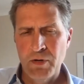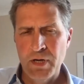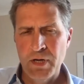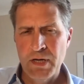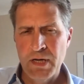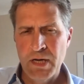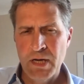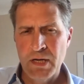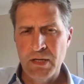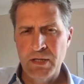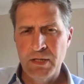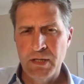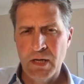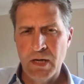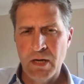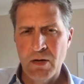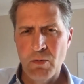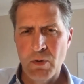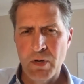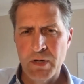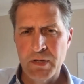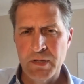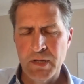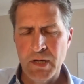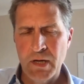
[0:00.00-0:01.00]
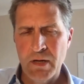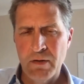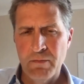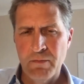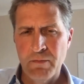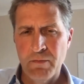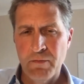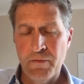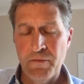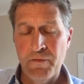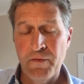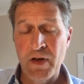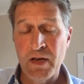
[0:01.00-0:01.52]
key takeaways
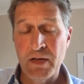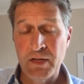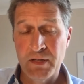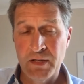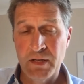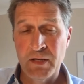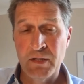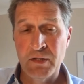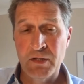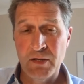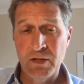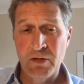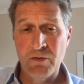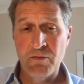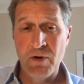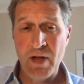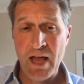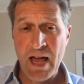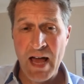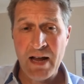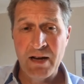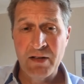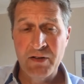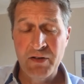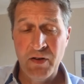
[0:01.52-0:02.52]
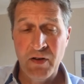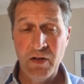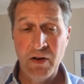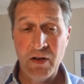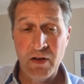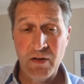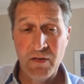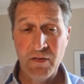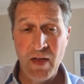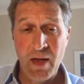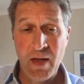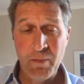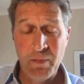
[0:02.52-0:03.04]
then: face into the reality and
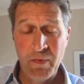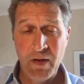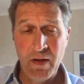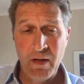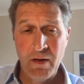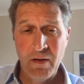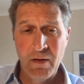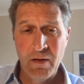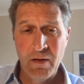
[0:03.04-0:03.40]
accept it,